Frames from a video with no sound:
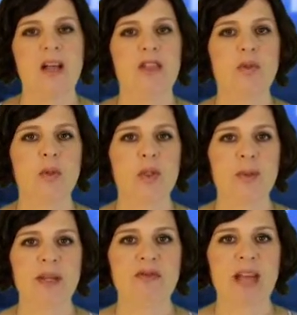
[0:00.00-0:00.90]
The
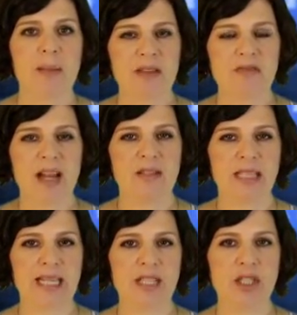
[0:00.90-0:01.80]
Ruderman Family
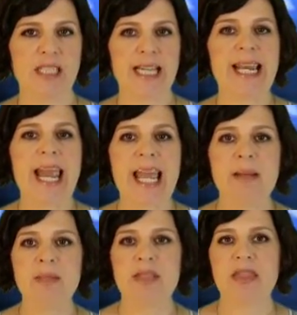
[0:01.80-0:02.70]
Foundation
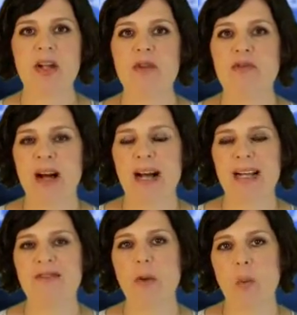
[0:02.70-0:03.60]
named their
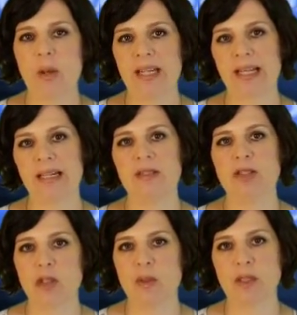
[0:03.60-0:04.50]
5 winning
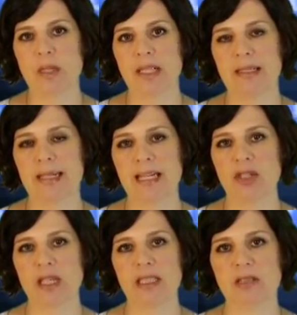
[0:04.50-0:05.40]
Jewish
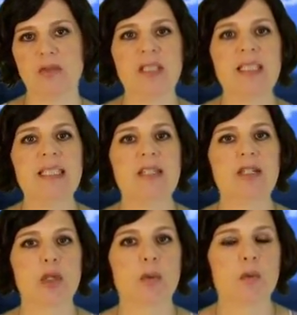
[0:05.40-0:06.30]
organizations for this
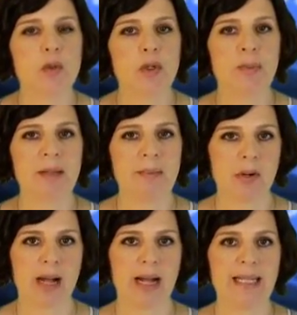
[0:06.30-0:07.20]
year's Ruderman
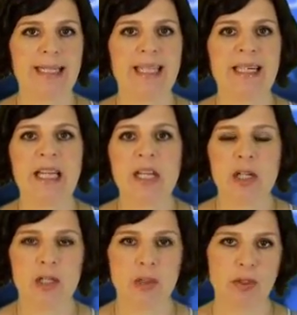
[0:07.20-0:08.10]
Prize in
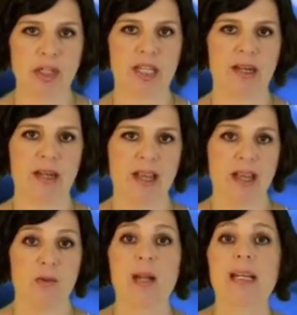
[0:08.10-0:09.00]
Inclusion,
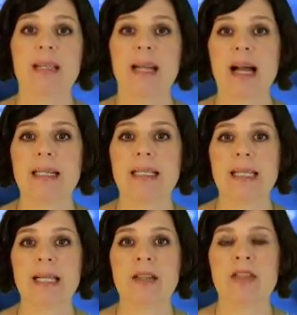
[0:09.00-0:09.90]

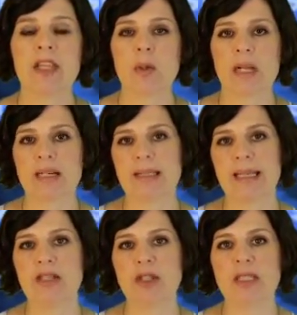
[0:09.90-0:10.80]
recognizing the
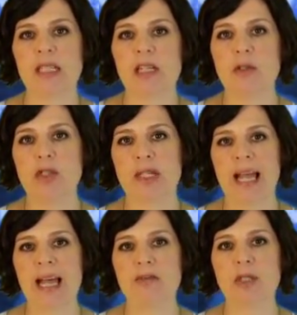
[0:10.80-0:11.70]
organization's inclusion
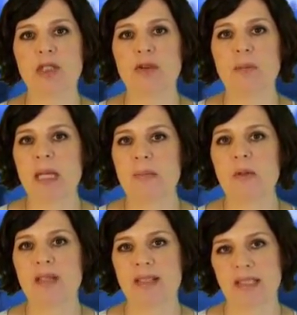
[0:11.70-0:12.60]
efforts for people
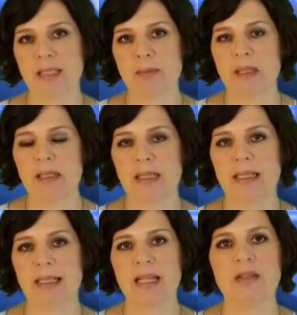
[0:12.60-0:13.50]
with
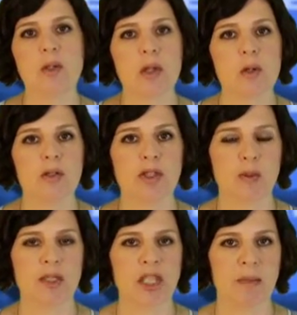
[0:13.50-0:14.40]
disabilities in their local
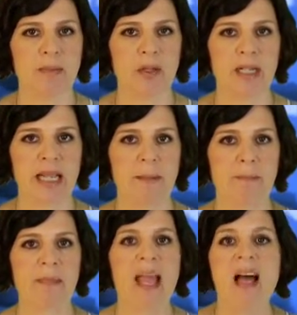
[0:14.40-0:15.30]
Jewish community.
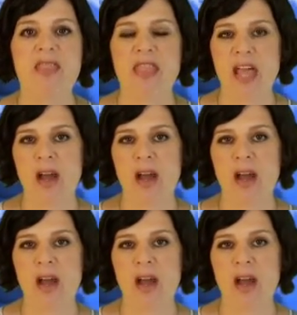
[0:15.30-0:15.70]
They